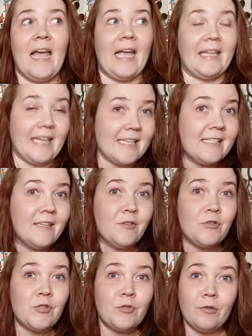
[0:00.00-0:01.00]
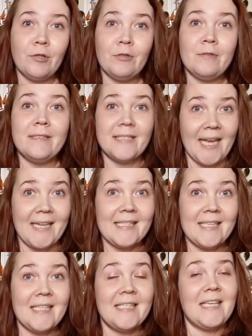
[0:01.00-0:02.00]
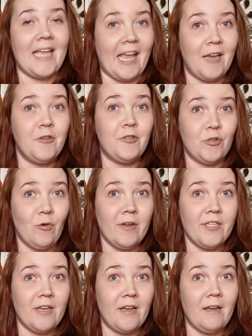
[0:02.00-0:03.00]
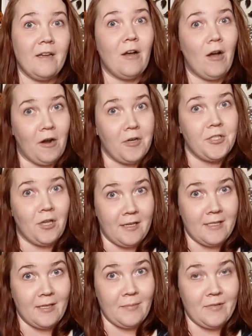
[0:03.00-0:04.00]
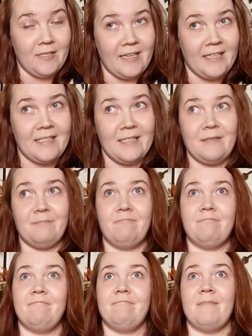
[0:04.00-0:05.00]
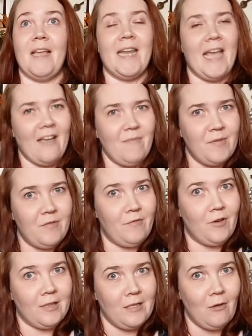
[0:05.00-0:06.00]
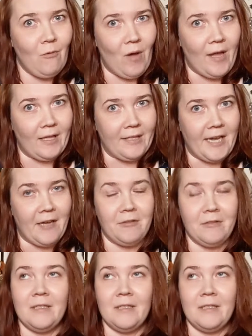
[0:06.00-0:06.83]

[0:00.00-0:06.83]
And yes, it is true, Texas and Georgia are toss-up states, and have been for a little while now,